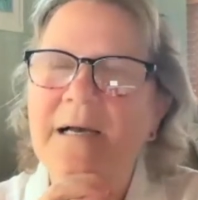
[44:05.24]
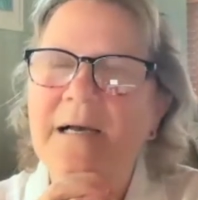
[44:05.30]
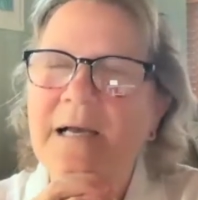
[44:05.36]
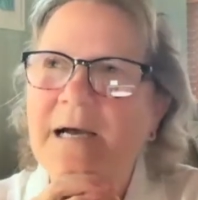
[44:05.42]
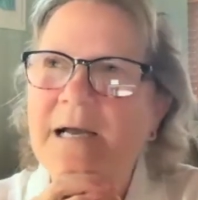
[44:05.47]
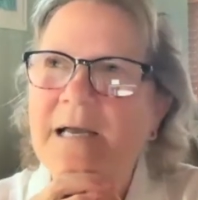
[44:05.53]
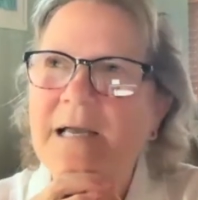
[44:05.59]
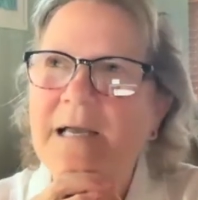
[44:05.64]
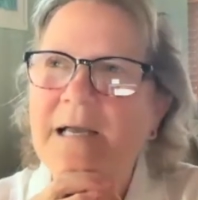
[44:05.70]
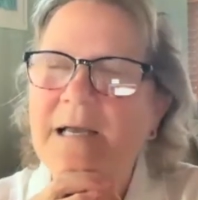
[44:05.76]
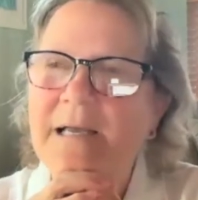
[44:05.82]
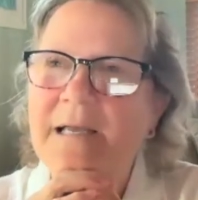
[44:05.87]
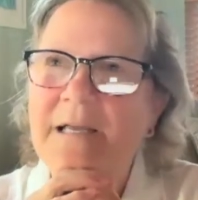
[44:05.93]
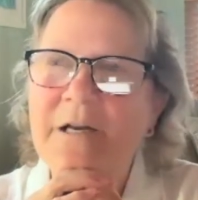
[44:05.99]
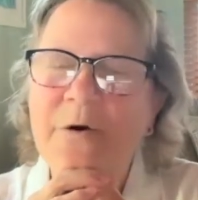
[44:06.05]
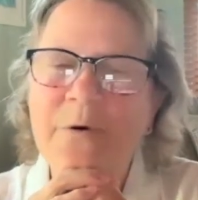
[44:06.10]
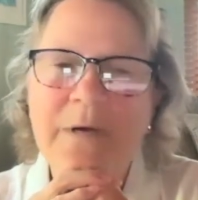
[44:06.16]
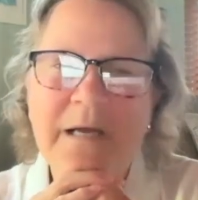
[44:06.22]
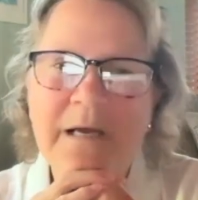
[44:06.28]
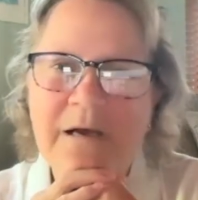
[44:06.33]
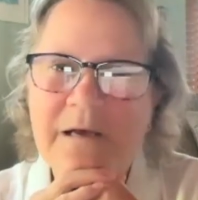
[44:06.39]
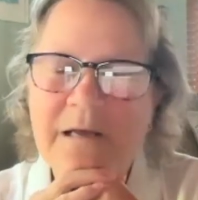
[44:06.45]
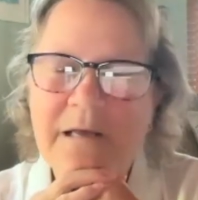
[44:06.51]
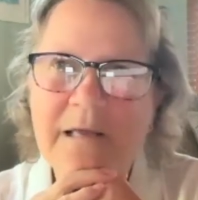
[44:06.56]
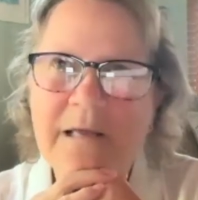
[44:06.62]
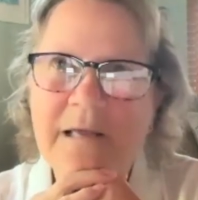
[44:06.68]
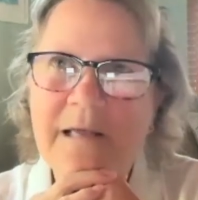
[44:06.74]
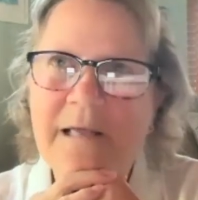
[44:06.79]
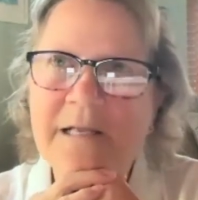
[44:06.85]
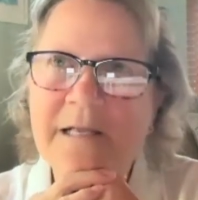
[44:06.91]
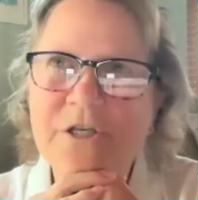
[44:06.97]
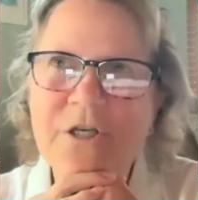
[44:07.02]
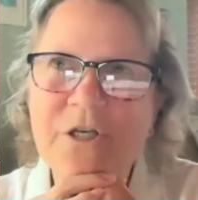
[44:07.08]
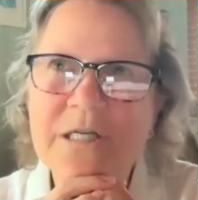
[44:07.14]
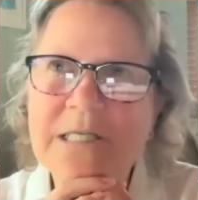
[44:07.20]
I, you know,
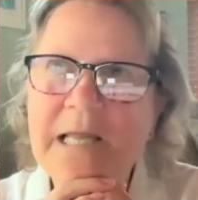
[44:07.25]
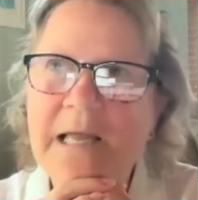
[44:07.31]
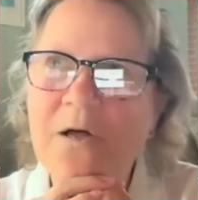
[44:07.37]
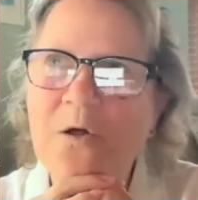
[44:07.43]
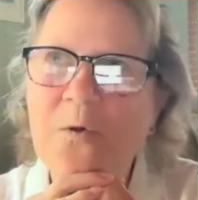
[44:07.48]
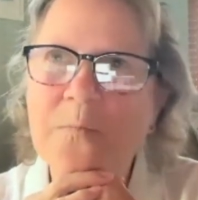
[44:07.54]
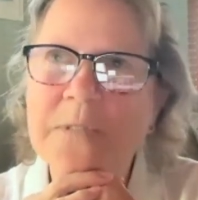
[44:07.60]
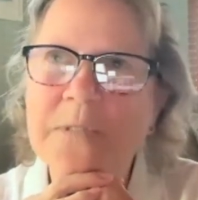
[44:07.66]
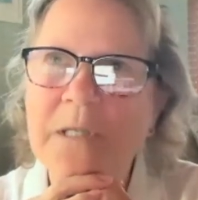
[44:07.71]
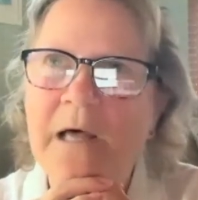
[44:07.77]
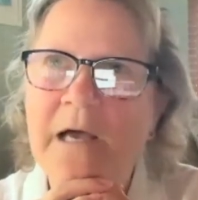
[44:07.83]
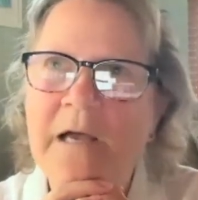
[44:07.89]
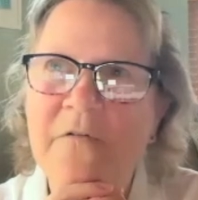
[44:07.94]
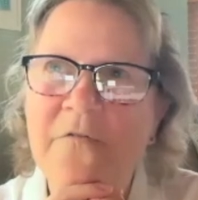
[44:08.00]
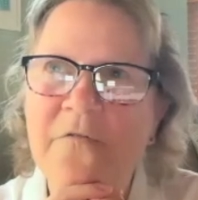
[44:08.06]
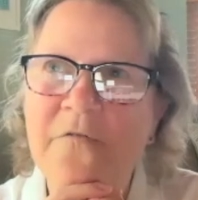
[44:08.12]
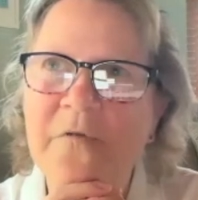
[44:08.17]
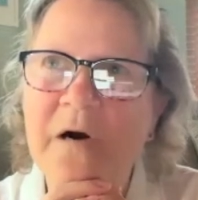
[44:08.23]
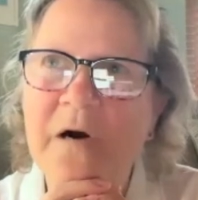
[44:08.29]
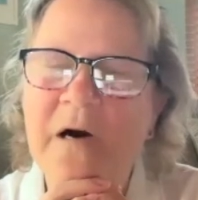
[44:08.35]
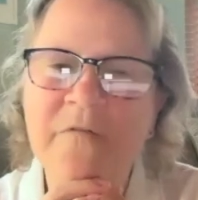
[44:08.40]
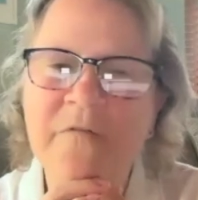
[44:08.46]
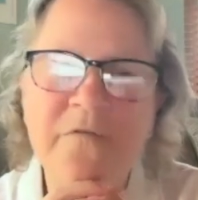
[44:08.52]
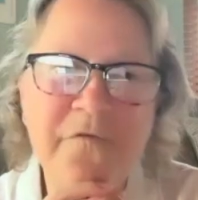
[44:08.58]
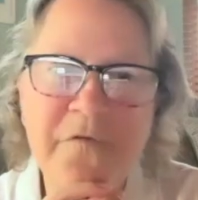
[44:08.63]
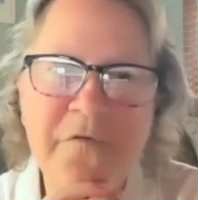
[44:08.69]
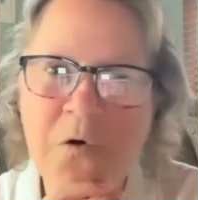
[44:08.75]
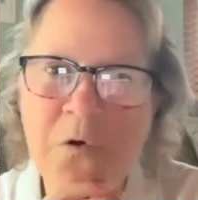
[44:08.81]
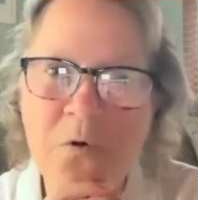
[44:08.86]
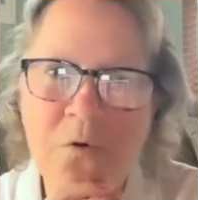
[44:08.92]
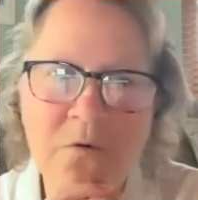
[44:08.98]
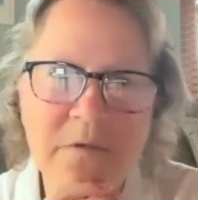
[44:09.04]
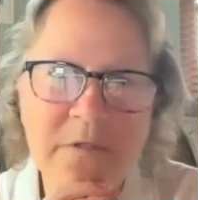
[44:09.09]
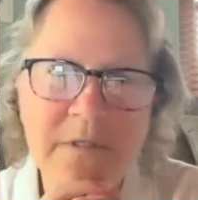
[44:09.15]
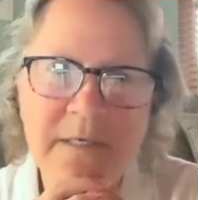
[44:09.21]
it just helps life
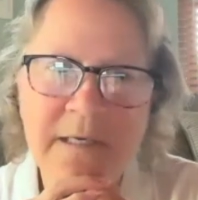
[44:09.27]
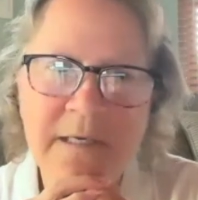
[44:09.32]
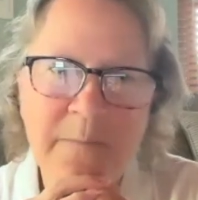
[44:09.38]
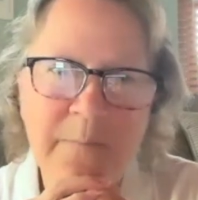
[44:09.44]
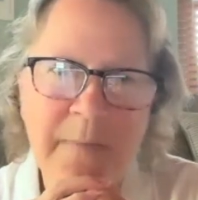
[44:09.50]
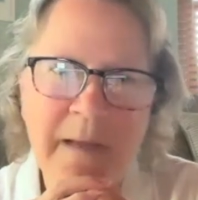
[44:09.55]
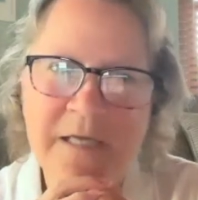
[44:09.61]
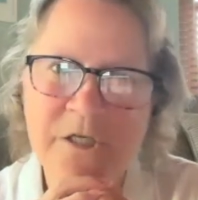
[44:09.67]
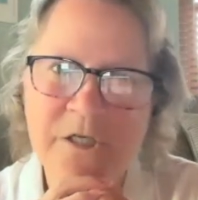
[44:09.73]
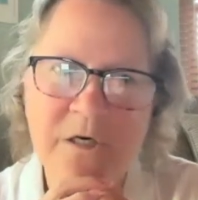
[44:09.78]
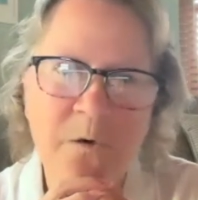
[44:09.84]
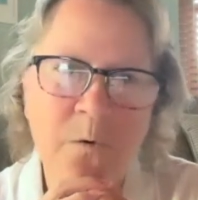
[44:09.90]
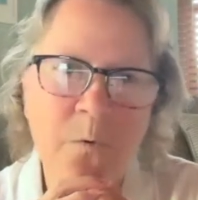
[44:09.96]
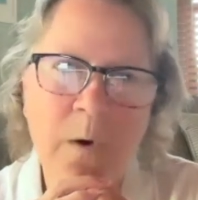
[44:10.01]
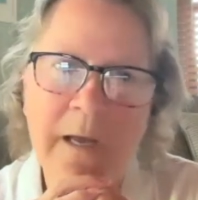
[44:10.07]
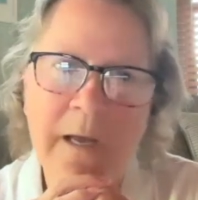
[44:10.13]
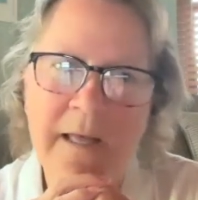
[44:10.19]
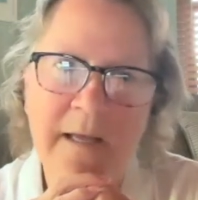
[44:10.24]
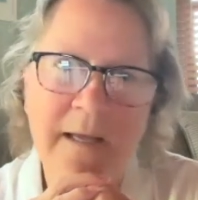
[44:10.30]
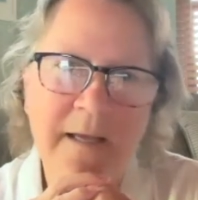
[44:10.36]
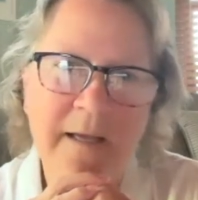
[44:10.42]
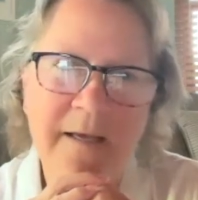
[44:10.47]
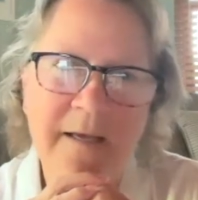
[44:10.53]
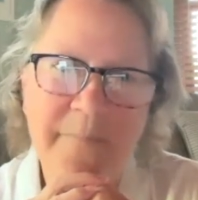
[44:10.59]
unfold in a magical way